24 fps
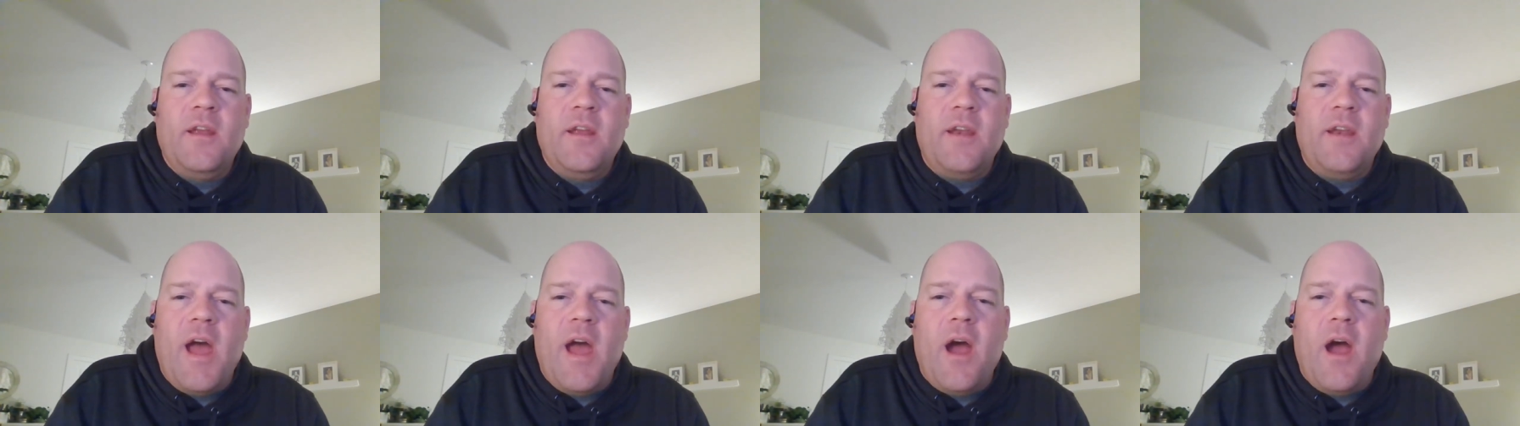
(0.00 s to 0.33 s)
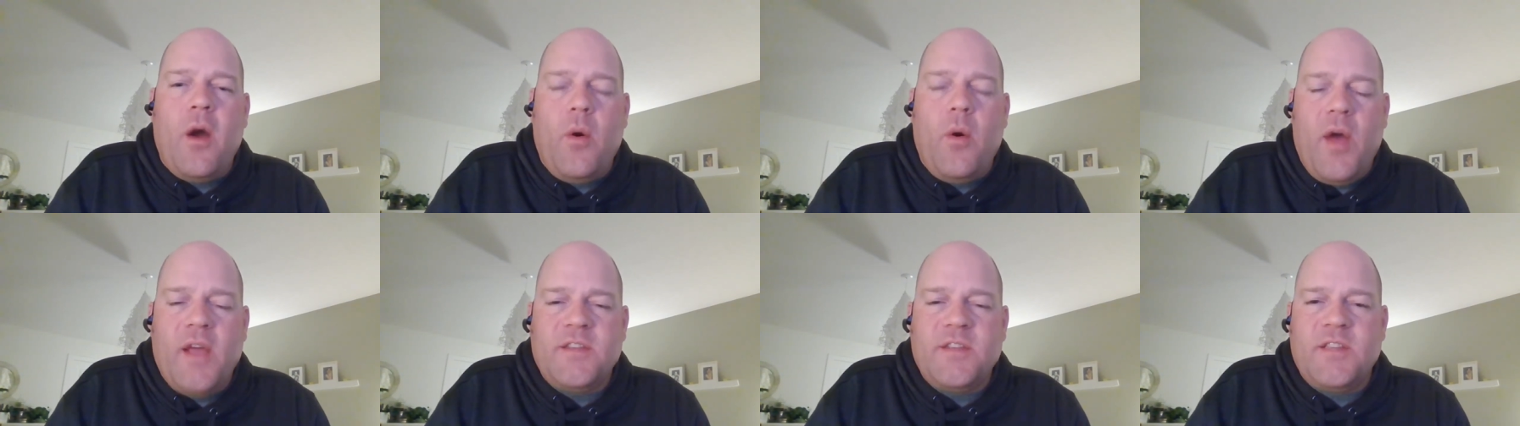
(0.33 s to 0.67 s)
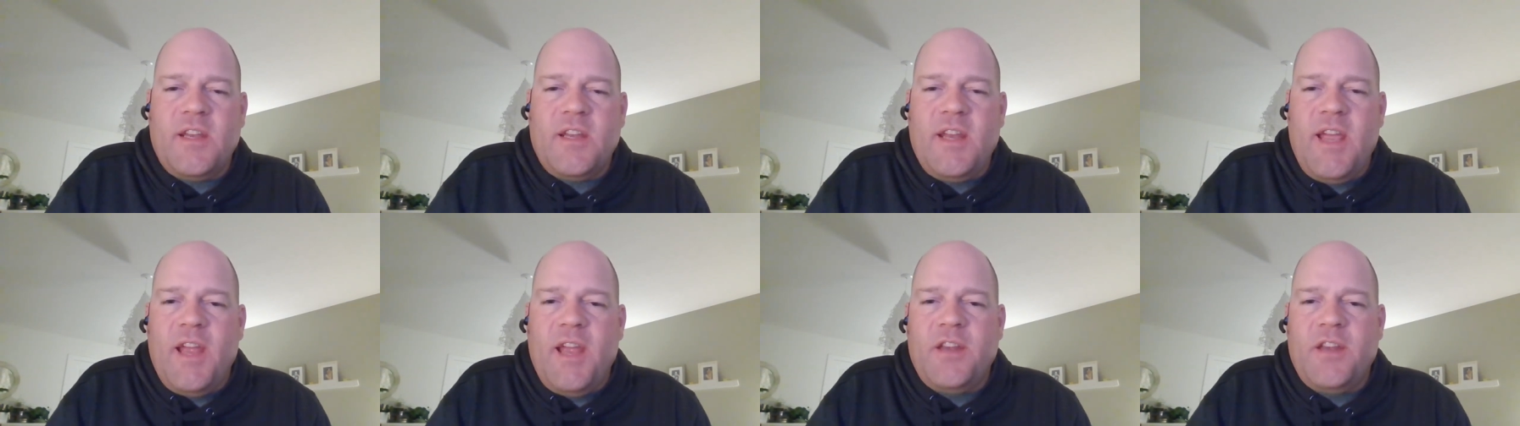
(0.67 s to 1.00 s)
now as
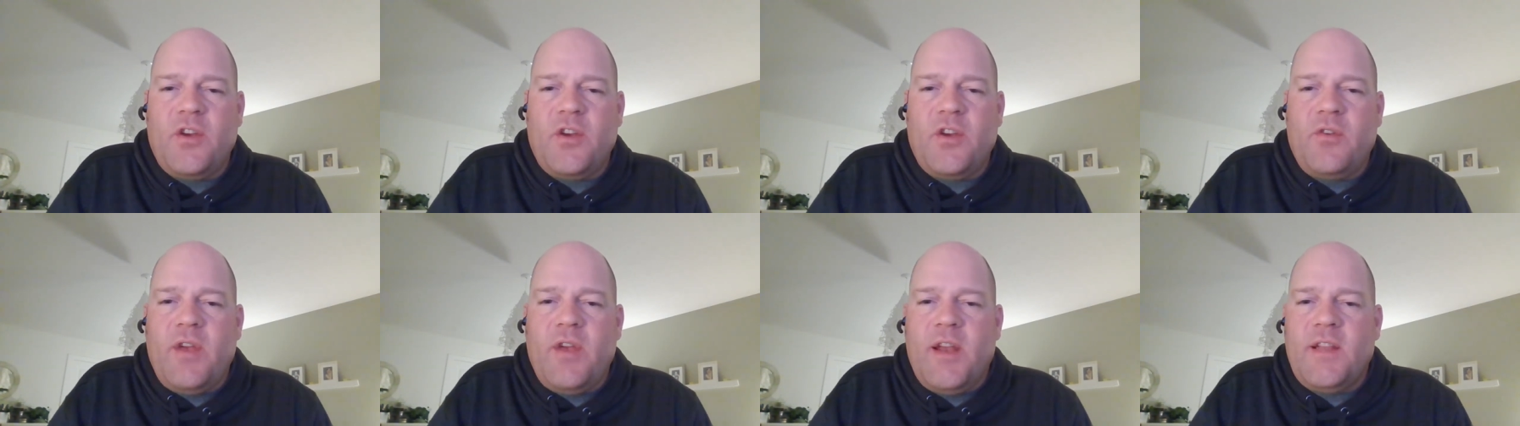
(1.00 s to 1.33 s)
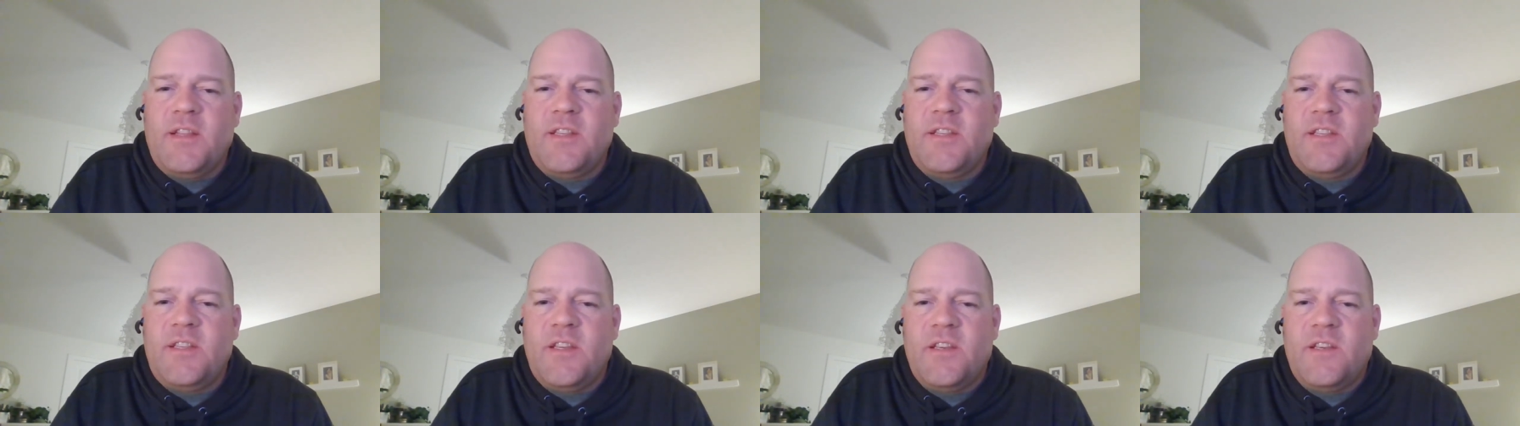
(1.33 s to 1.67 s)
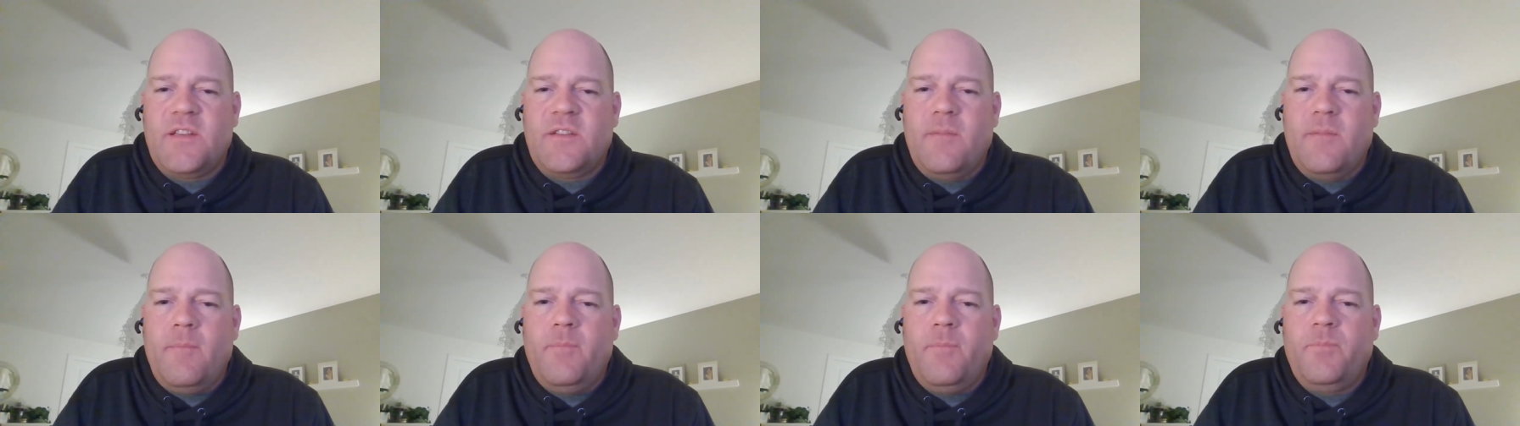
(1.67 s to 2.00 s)
an integrated
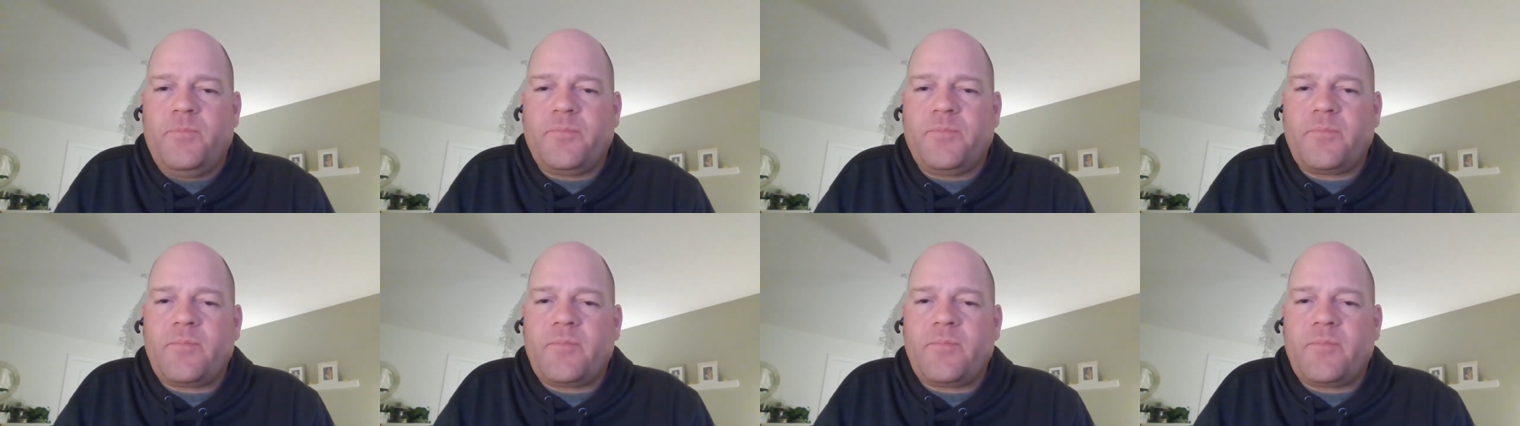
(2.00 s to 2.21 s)
system.